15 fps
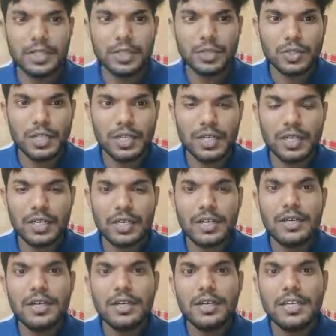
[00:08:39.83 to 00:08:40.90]
So the
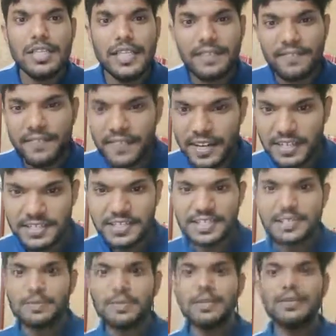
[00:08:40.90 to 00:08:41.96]
difference
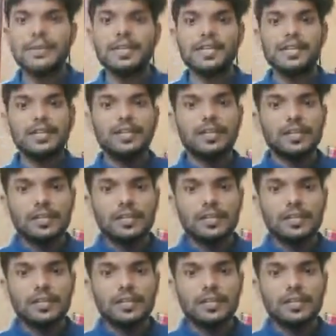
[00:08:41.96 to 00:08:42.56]
is between